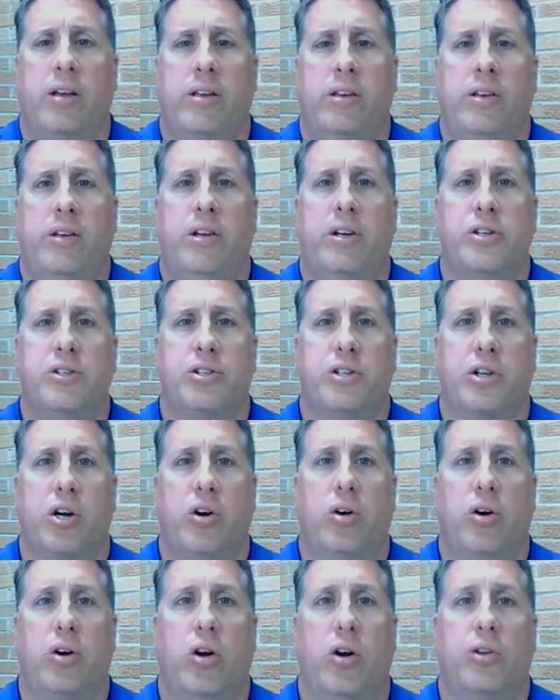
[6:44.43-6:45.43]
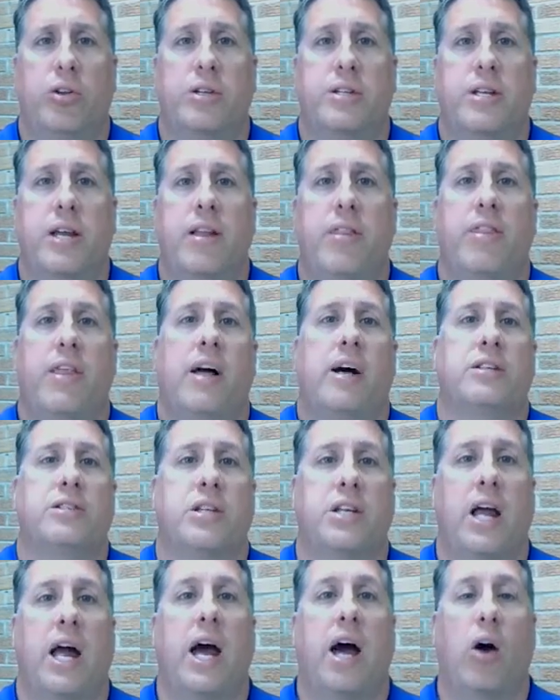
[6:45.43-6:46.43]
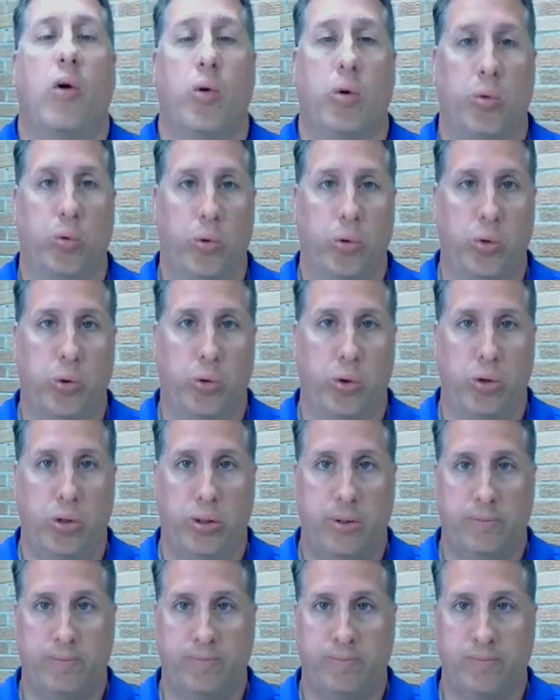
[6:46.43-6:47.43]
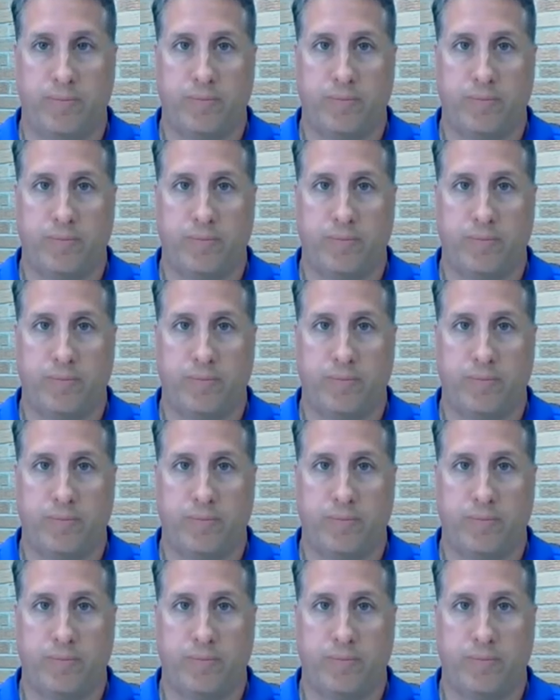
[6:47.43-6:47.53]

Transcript: years ago called the 10,000 hour rule.